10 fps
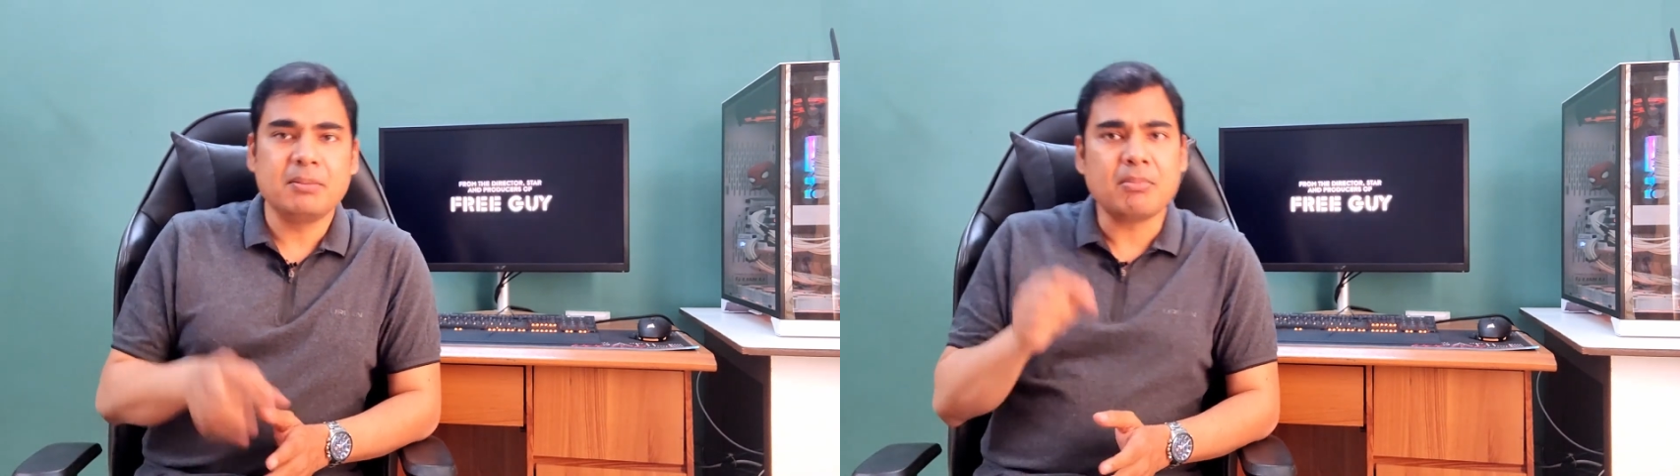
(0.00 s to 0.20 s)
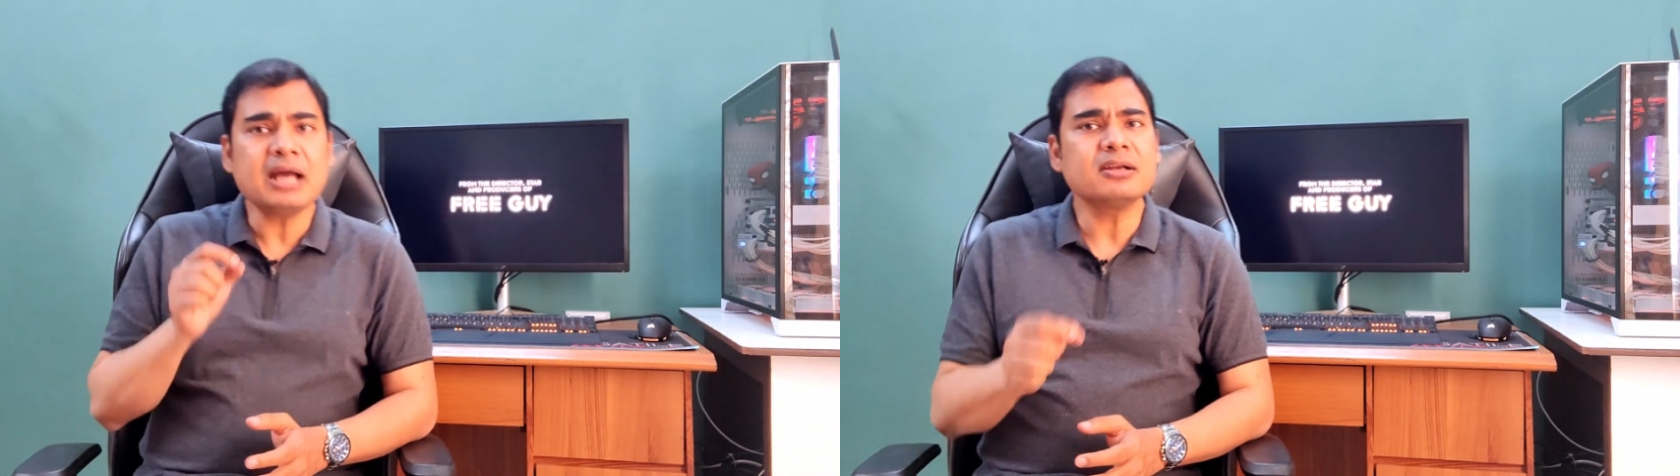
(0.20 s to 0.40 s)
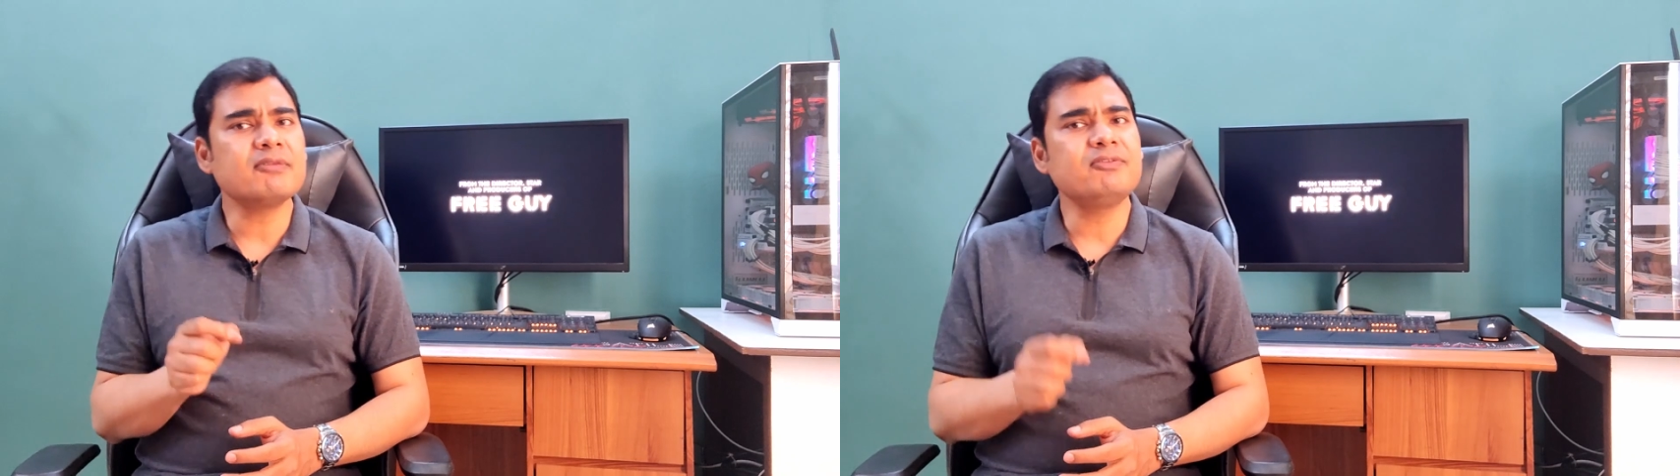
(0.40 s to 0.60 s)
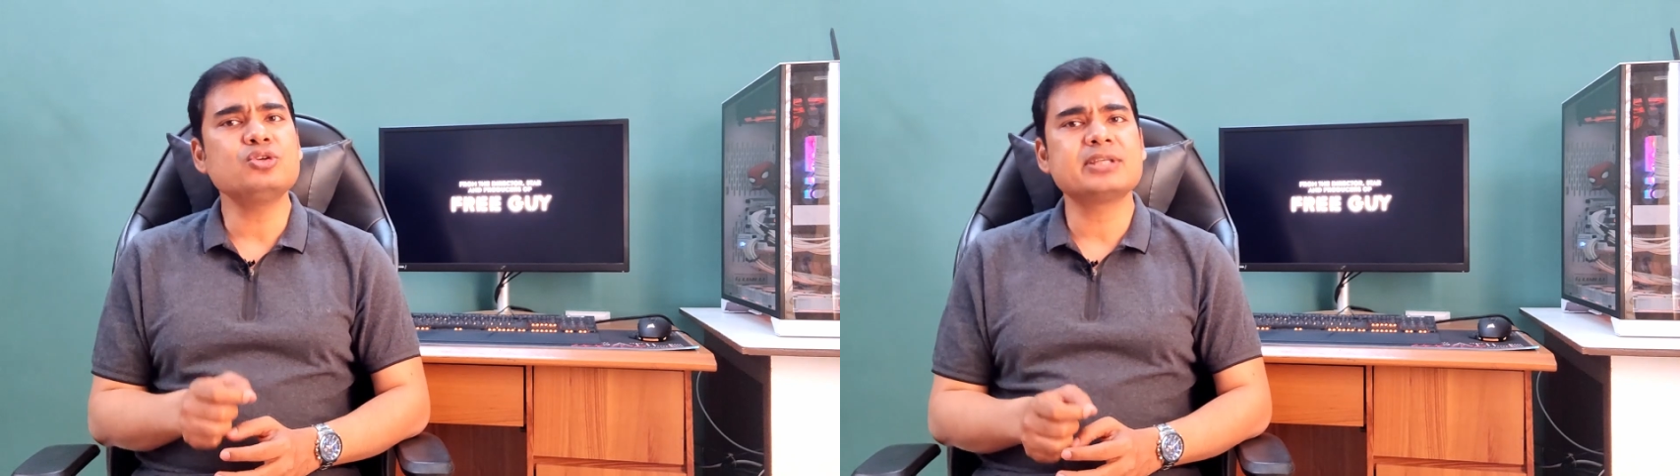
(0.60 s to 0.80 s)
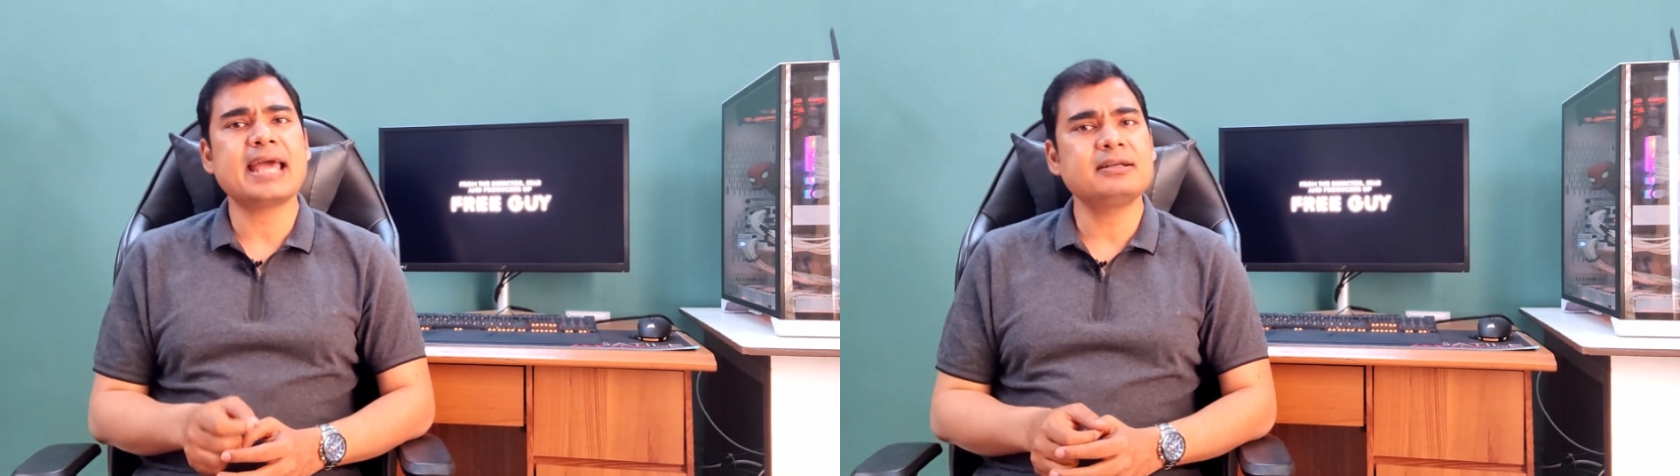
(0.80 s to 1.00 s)
Mark
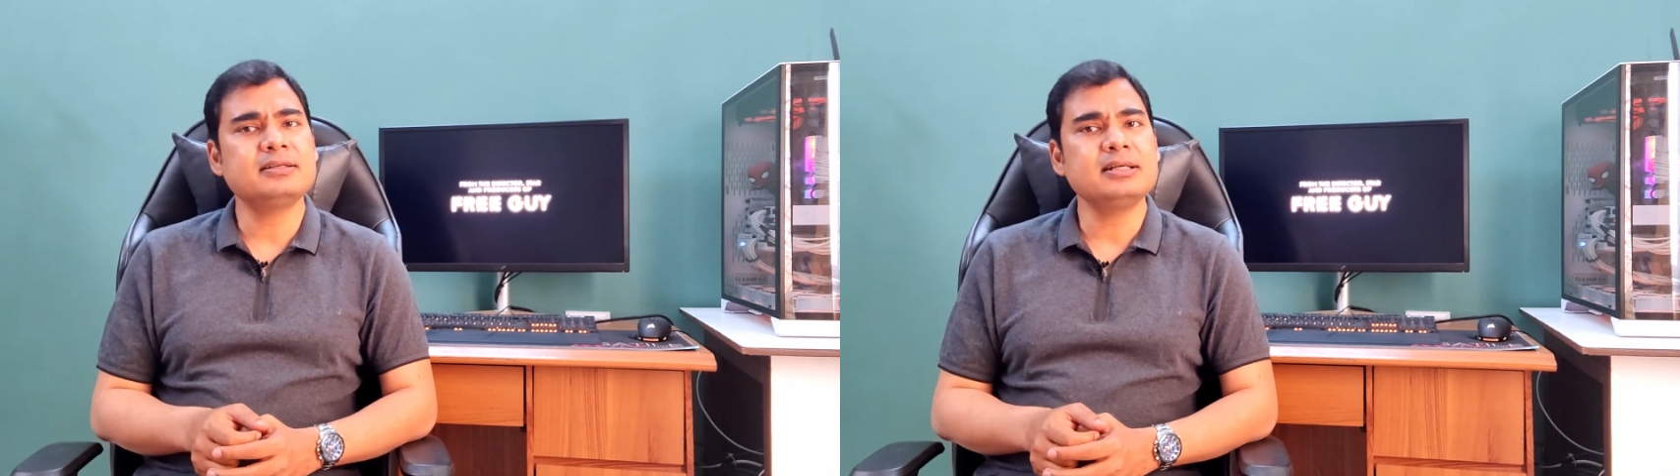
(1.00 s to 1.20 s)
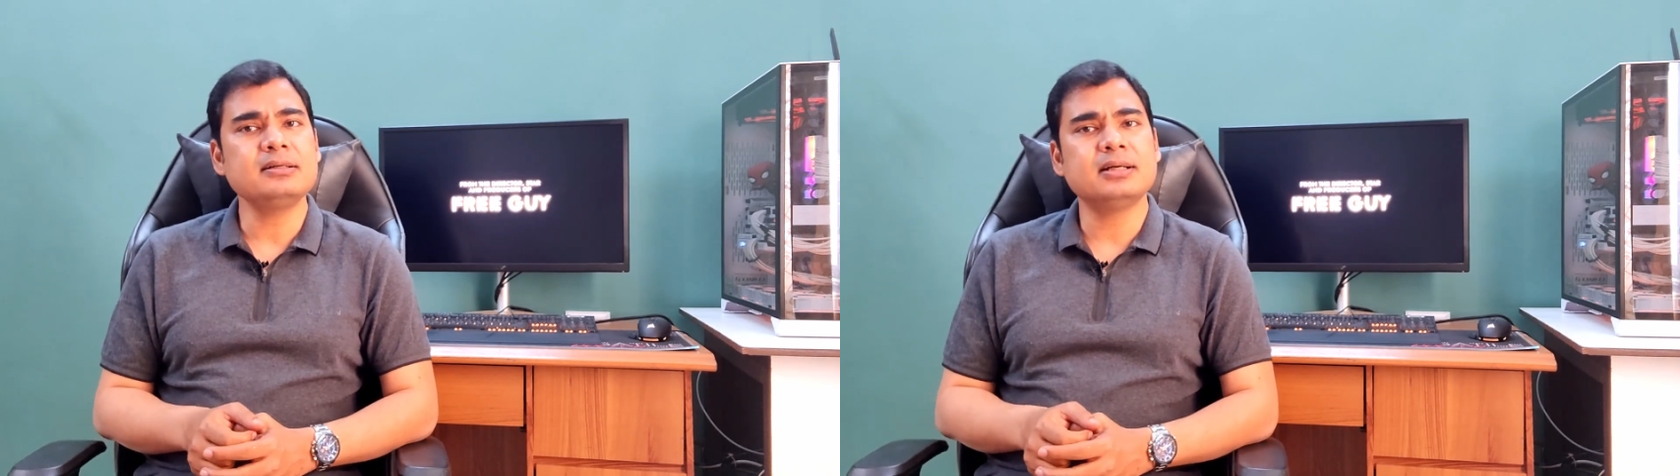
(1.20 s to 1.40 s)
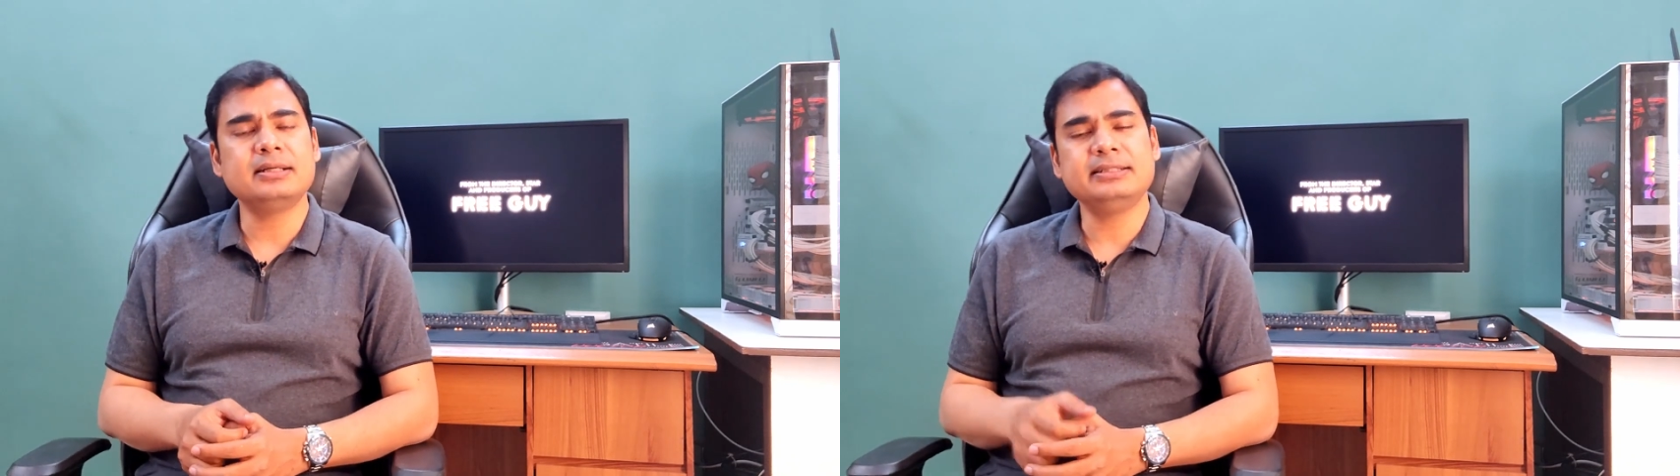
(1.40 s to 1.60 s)
Ruffalo's character